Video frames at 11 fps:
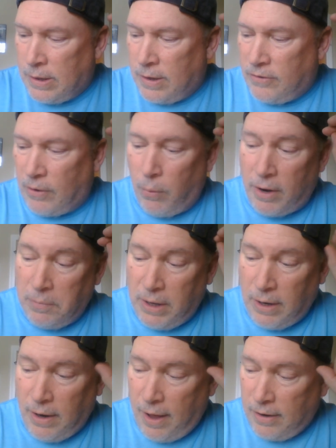So what I'm
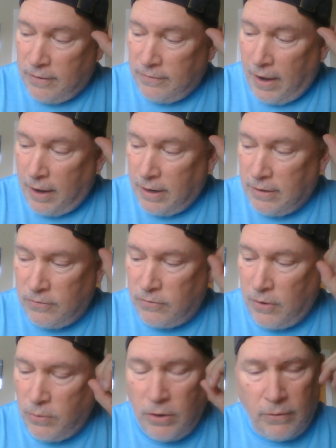getting at is that, and
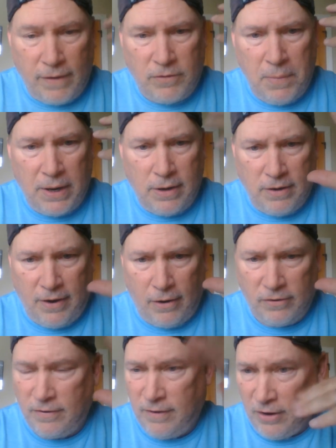so you don't have to make an entire
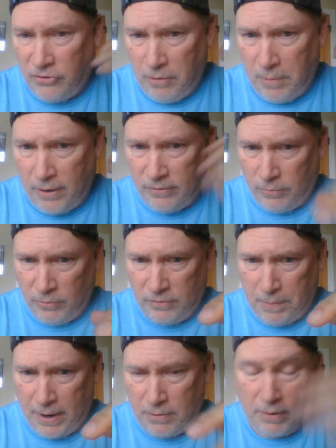session about someone's
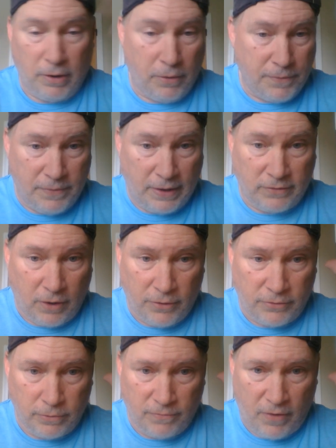background, although that's
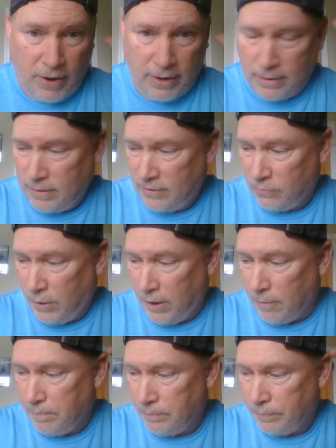also fine as
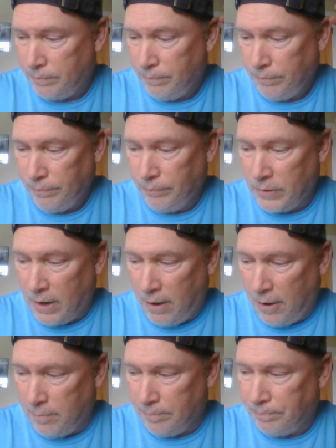well.
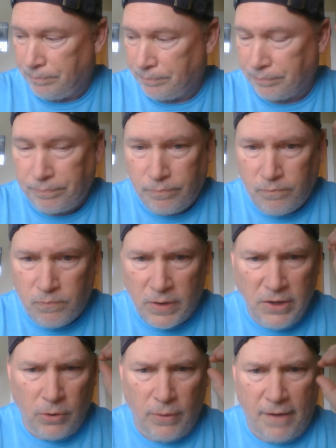Um,
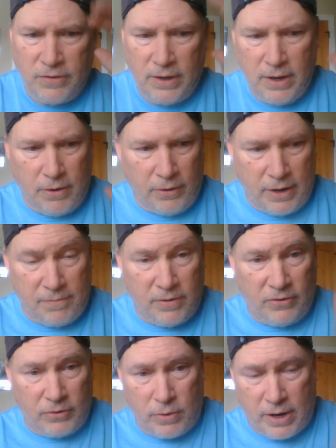you don't have to hit on every
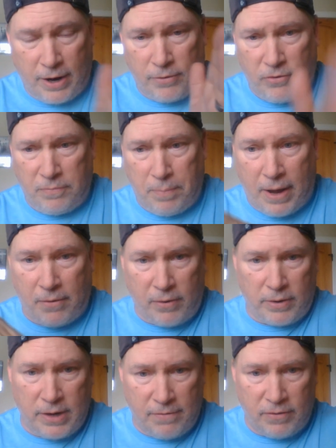single character's
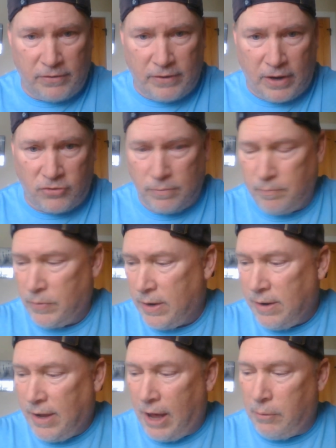background in every session.
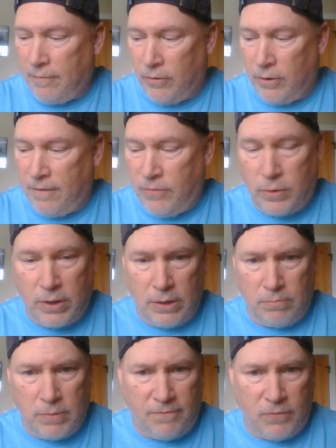However, if you
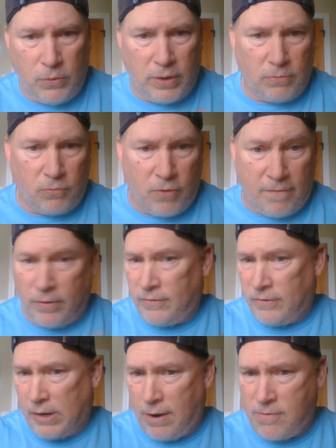can
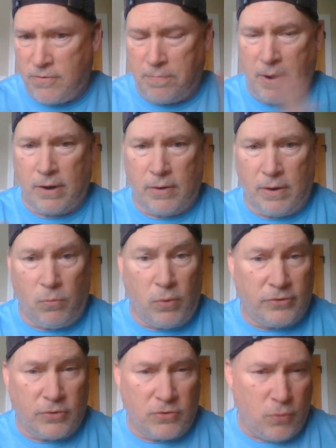reference a character's background
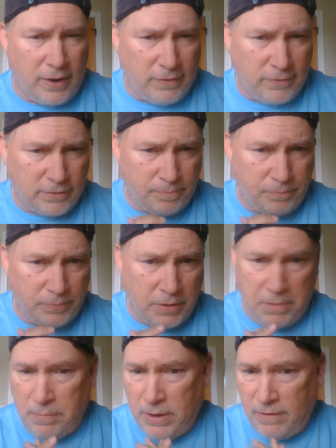once or twice,
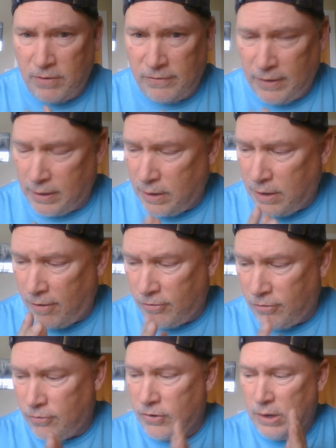maybe even a second
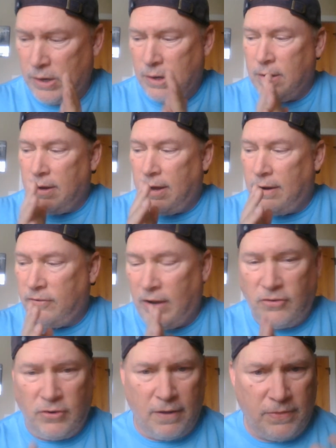character's in a
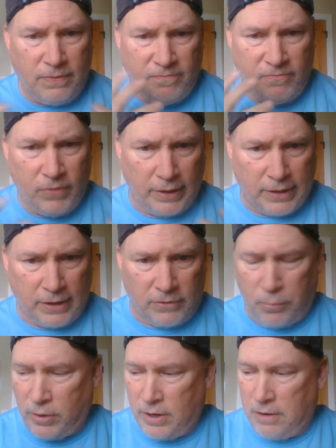session, I feel like that's a
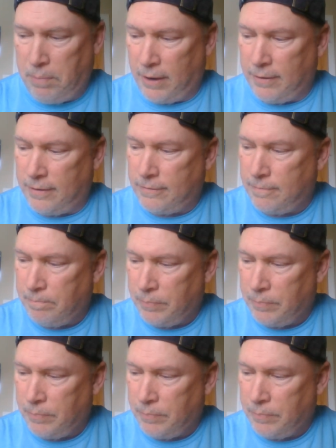pretty good balance.